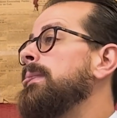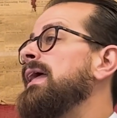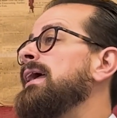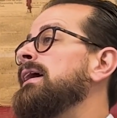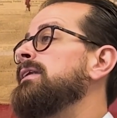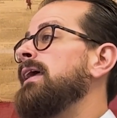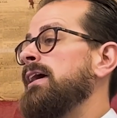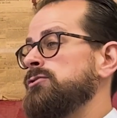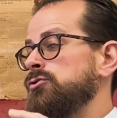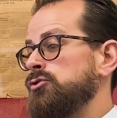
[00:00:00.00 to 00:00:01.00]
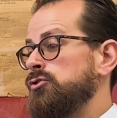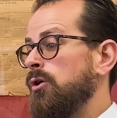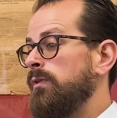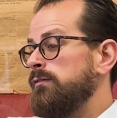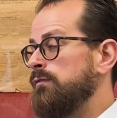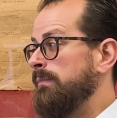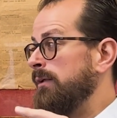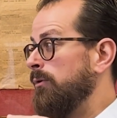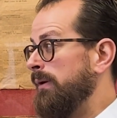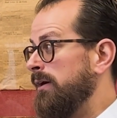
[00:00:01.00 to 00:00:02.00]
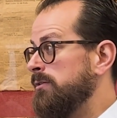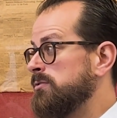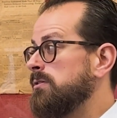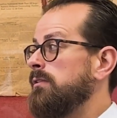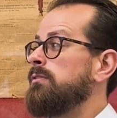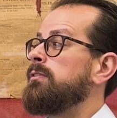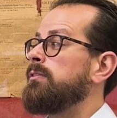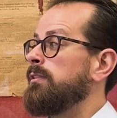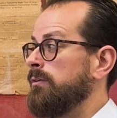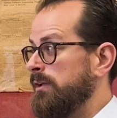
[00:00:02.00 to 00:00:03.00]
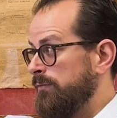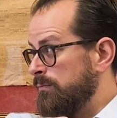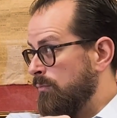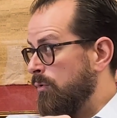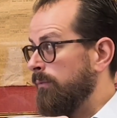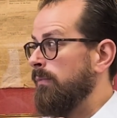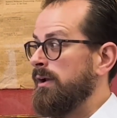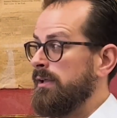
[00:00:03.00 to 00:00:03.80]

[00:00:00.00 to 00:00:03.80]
and as you show that you've made repairs, they'll give you more money.